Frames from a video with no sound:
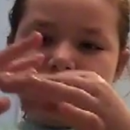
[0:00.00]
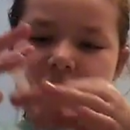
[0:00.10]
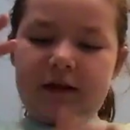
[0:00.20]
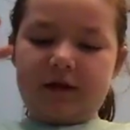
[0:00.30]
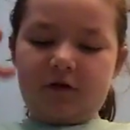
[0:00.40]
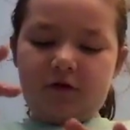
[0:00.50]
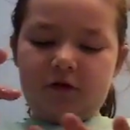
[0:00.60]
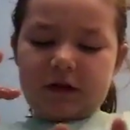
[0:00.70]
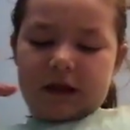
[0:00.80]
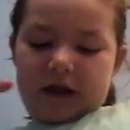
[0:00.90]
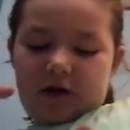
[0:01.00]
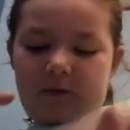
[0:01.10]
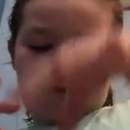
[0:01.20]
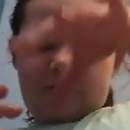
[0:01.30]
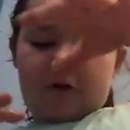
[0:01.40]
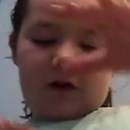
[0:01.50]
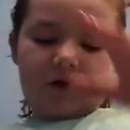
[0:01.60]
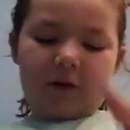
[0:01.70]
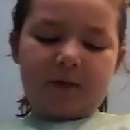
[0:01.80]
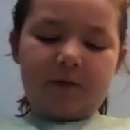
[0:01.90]
See, it's a little sticky on my
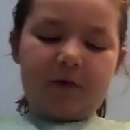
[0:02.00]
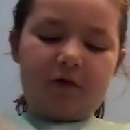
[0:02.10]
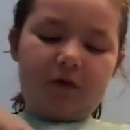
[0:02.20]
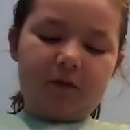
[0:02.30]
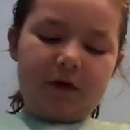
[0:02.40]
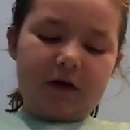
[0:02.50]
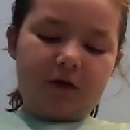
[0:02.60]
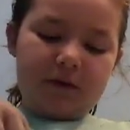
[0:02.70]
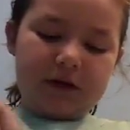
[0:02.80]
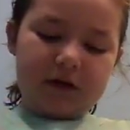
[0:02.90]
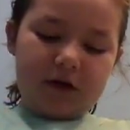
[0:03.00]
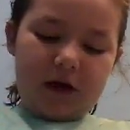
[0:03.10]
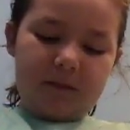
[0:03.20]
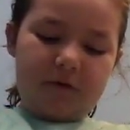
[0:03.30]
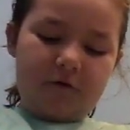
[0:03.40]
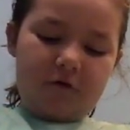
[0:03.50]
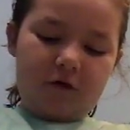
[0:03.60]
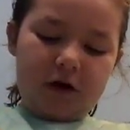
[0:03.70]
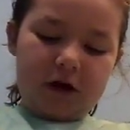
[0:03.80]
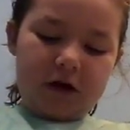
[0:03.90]
fingertips, but normally it always does that
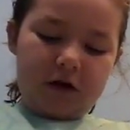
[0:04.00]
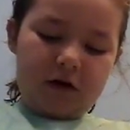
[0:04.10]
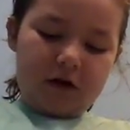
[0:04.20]
before it